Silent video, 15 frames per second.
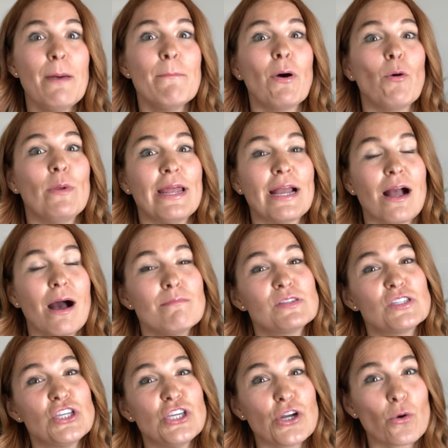But when it
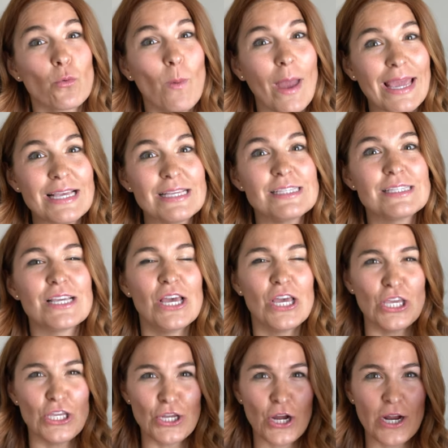comes to your waist,
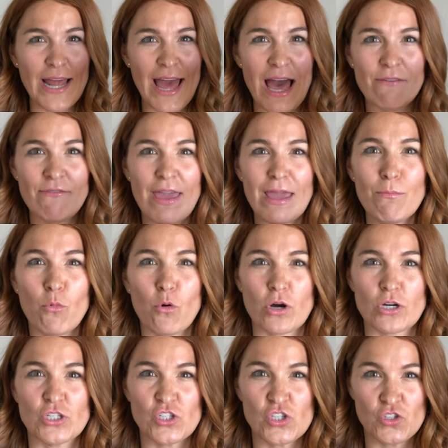you're gonna have a
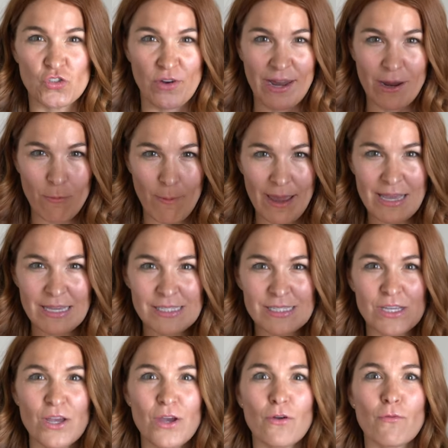more straight
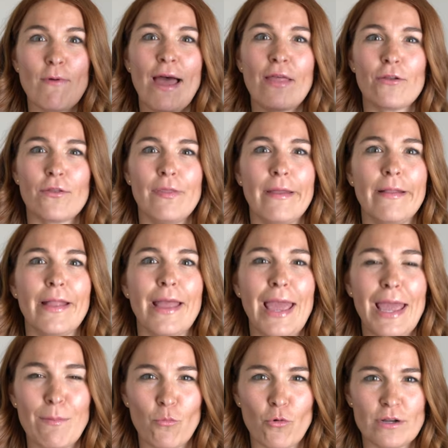waist rather than
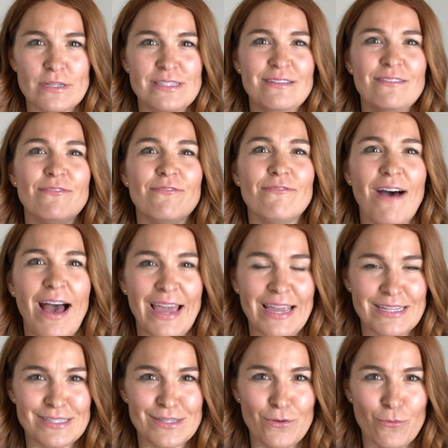a more
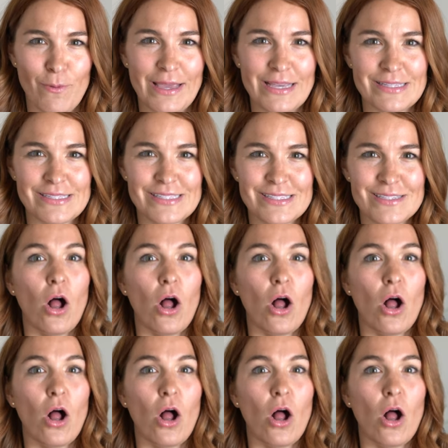defined waist.